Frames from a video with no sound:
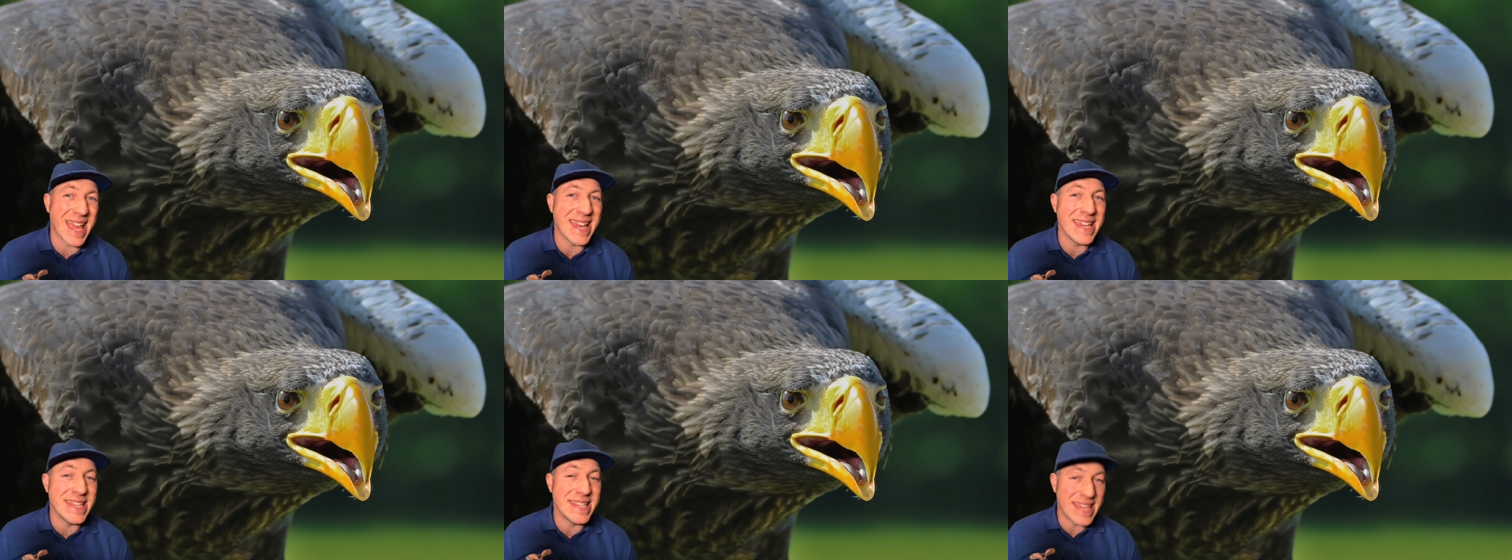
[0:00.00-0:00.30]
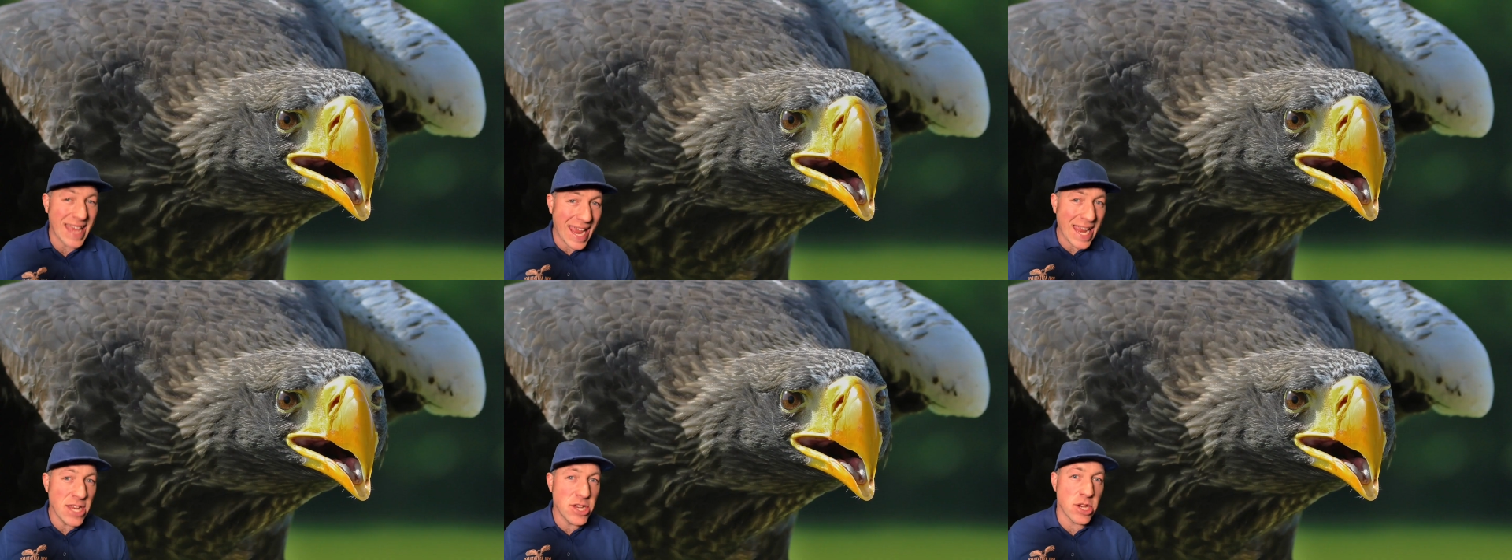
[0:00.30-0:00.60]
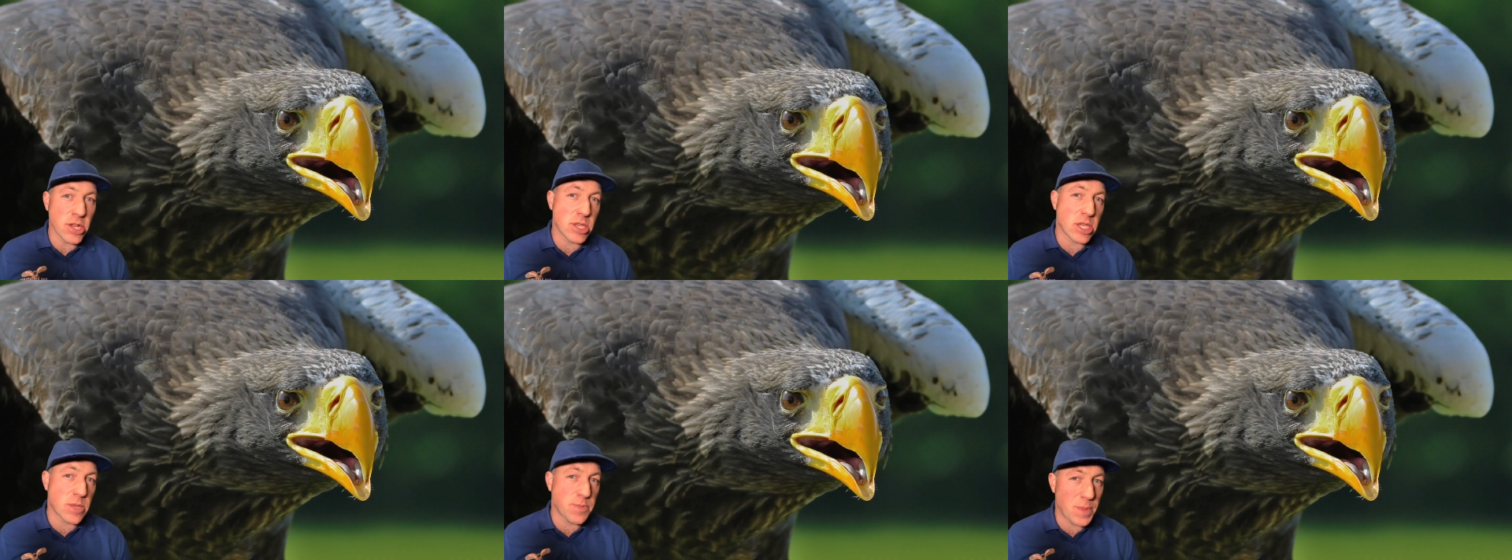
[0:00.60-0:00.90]

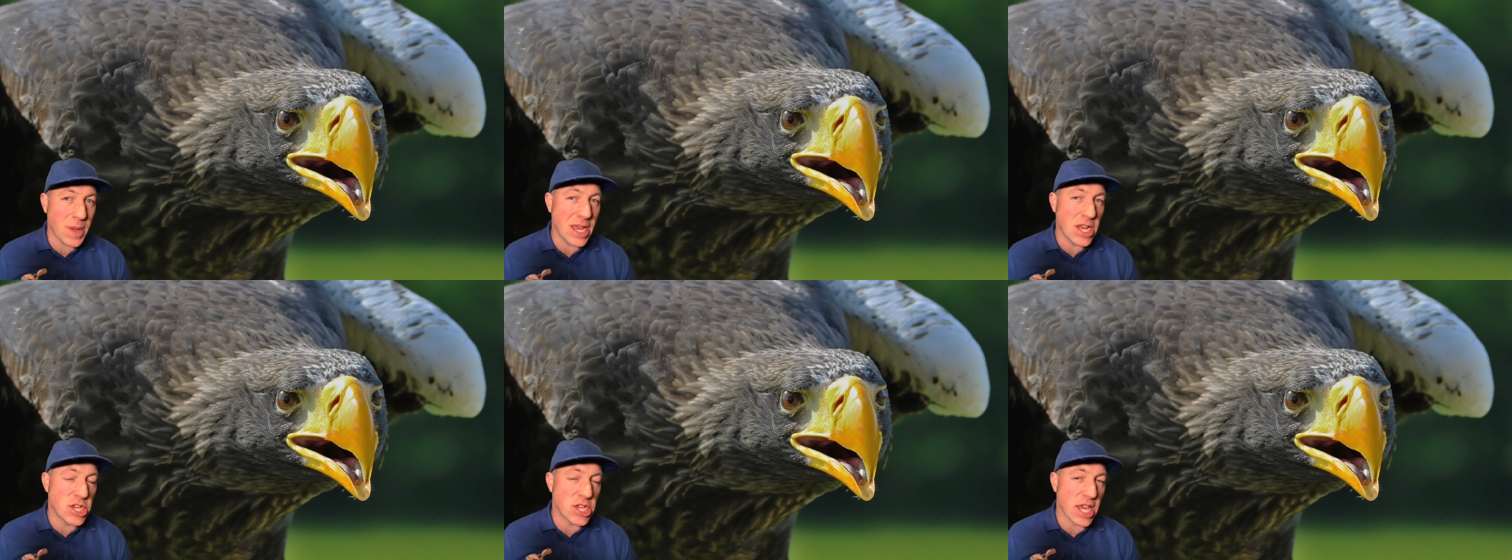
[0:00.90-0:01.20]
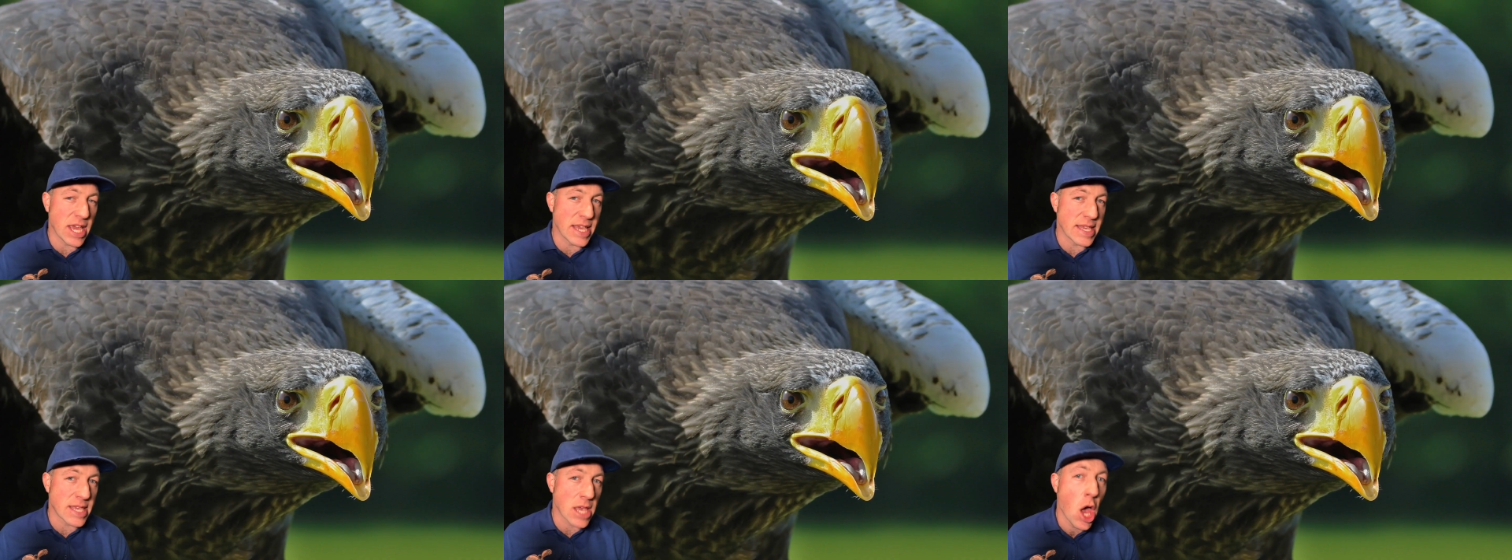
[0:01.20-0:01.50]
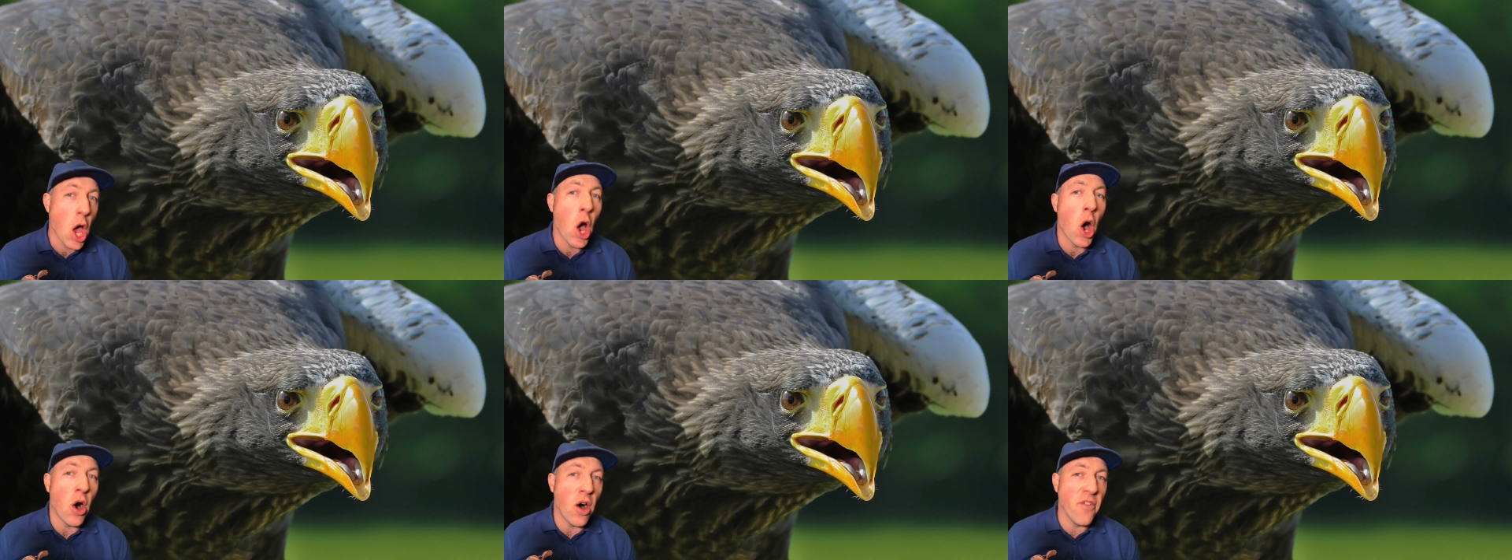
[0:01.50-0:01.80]
endangered species
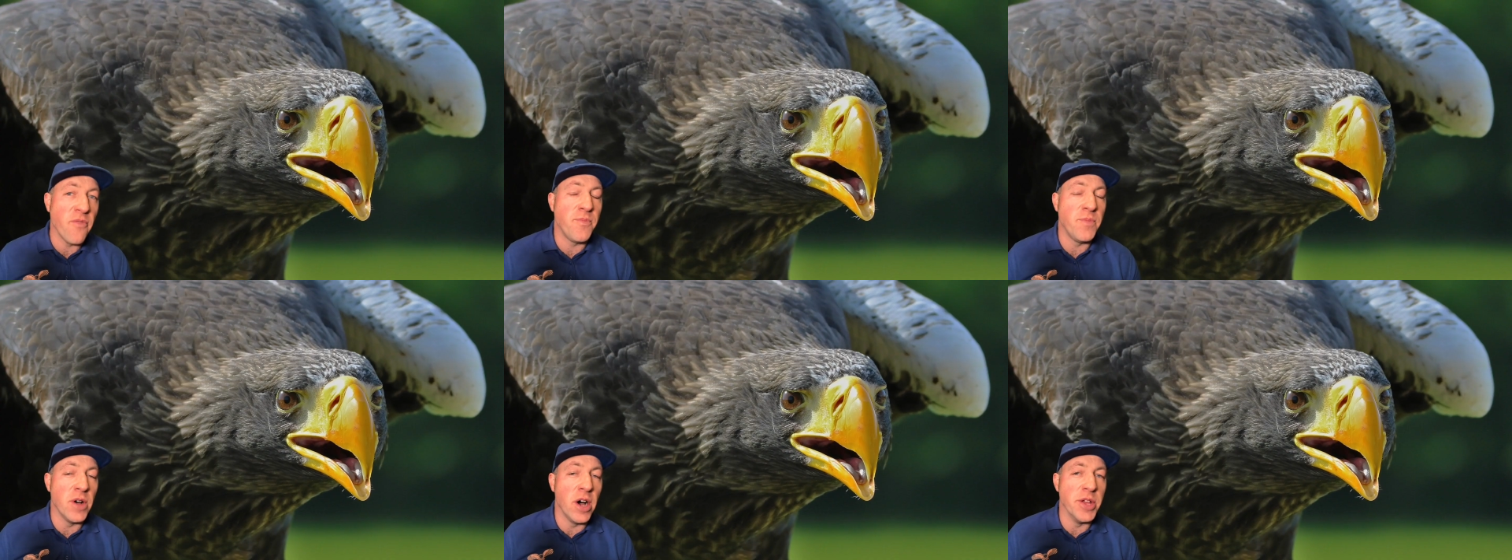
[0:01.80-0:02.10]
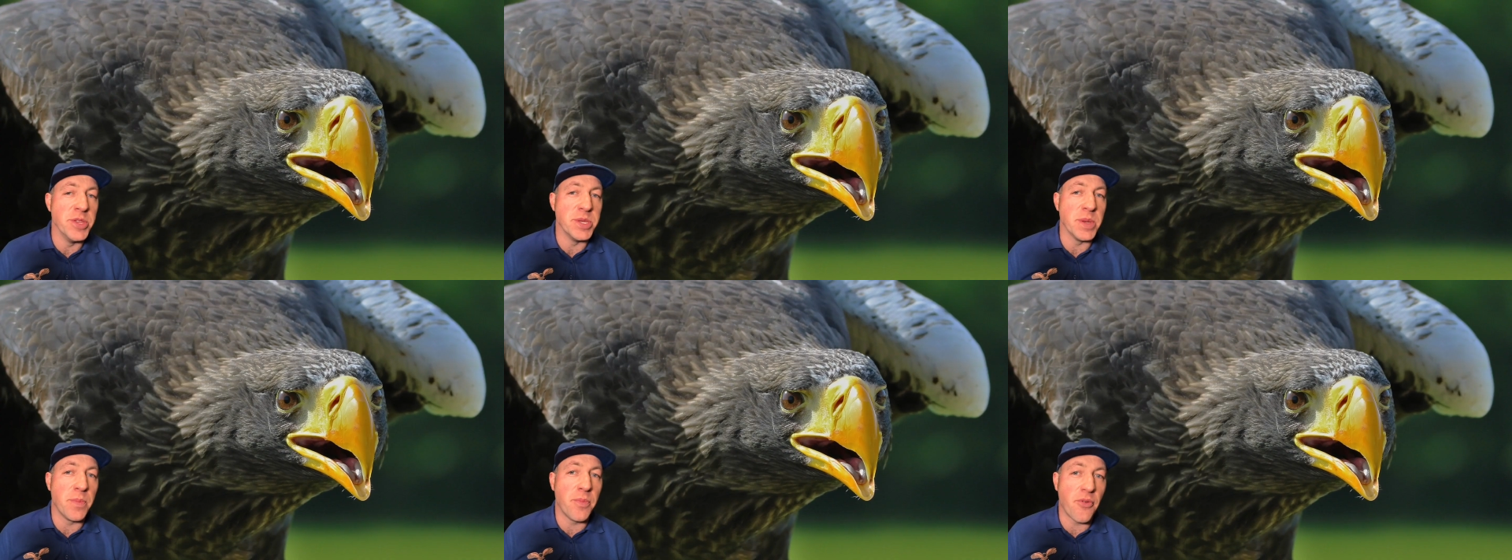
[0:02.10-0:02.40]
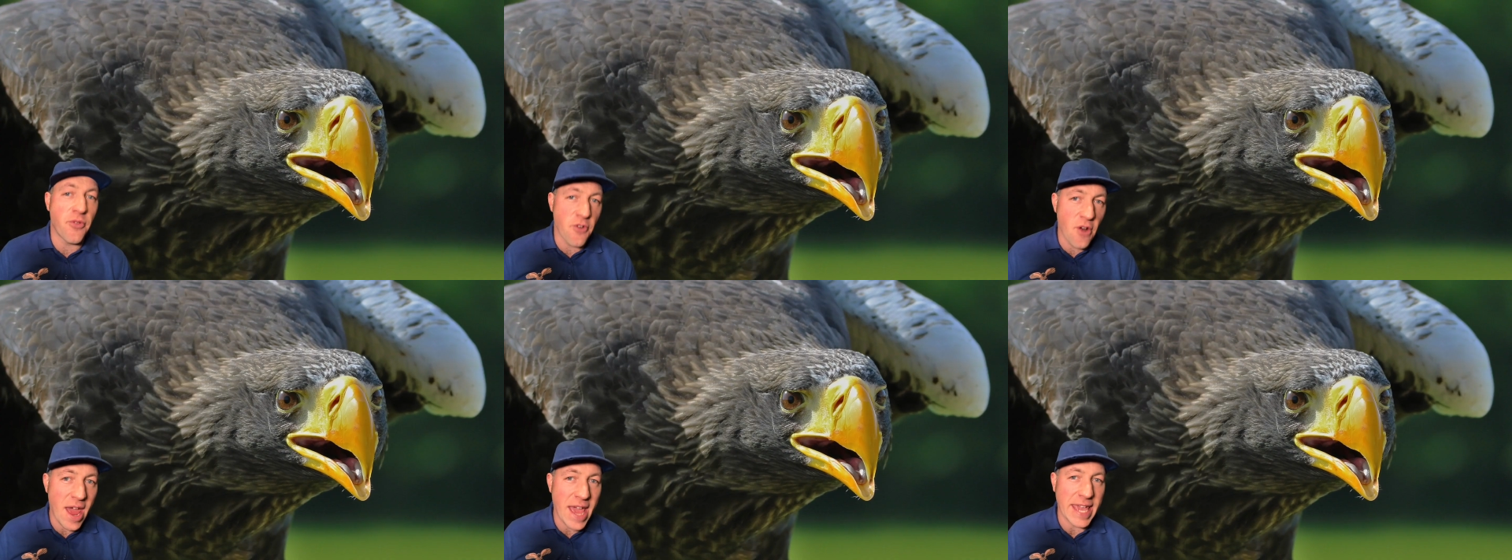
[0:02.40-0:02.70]
of birds of
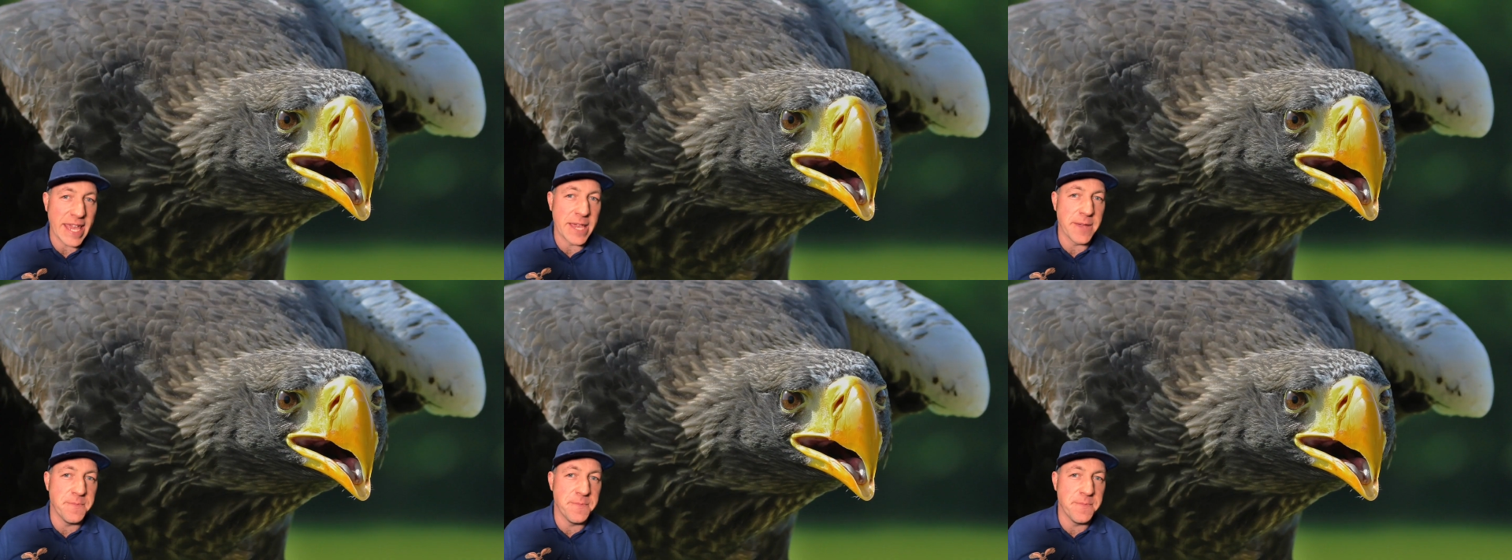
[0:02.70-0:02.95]
prey.